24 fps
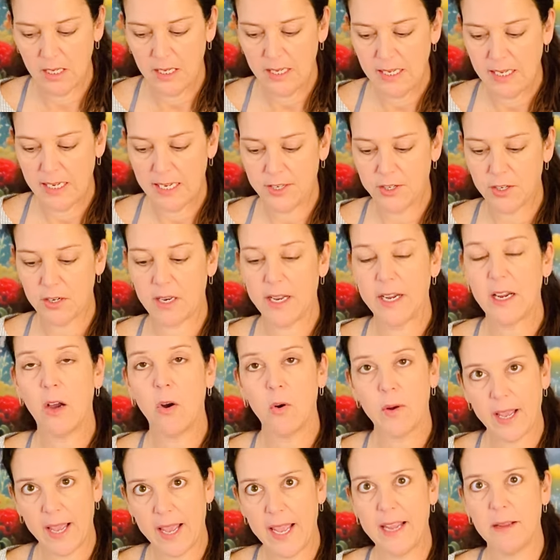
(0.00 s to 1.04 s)
And you're like,
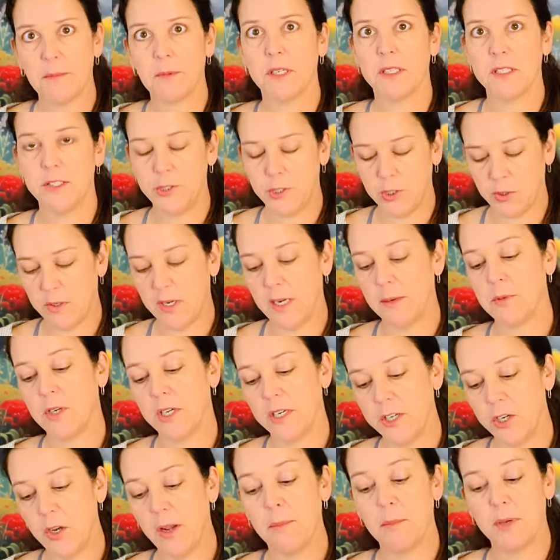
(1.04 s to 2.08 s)
okay, I'm going to do it. I'm going to
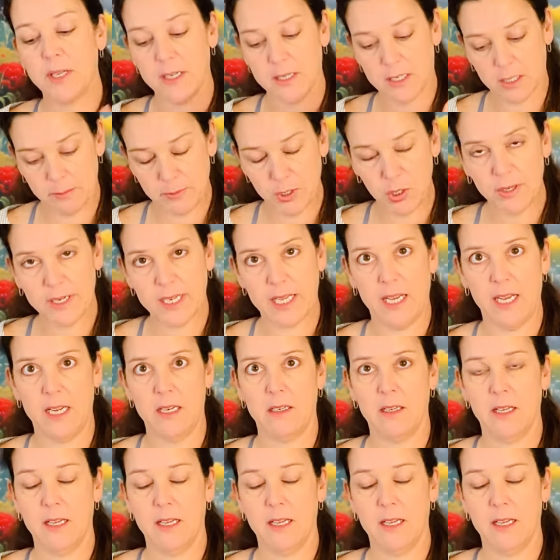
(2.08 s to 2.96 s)
do it. I'm going to communicate.